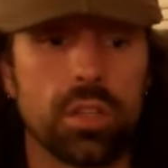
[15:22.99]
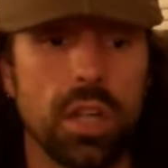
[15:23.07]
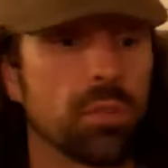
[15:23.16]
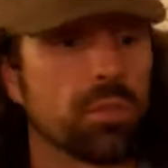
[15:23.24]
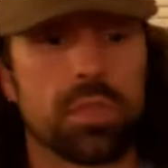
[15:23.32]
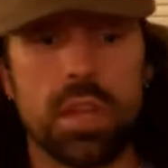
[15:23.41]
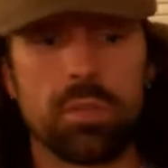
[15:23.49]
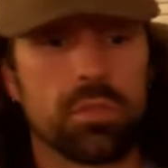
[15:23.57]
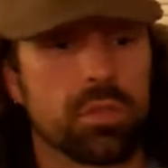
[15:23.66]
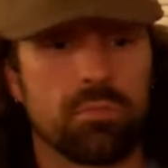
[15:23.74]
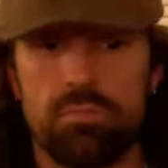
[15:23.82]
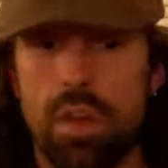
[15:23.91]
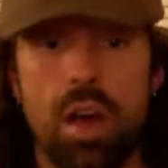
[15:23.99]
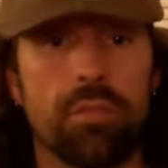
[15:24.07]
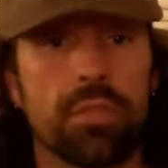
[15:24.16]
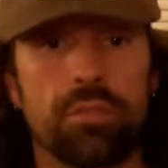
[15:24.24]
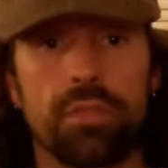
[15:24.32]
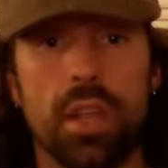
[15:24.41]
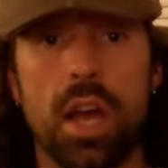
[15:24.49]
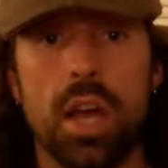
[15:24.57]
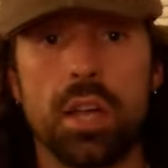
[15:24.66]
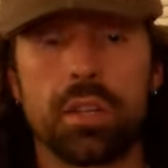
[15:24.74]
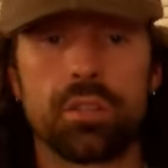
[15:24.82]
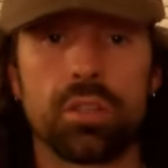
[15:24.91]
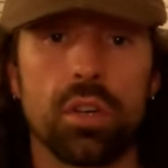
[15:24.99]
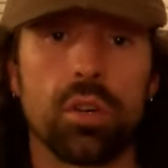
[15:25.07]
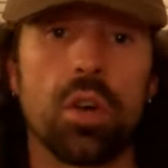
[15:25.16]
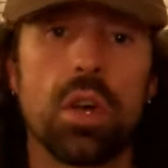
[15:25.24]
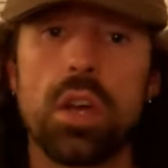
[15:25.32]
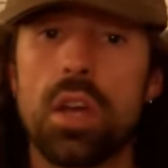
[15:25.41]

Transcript: and that was off the fly, and so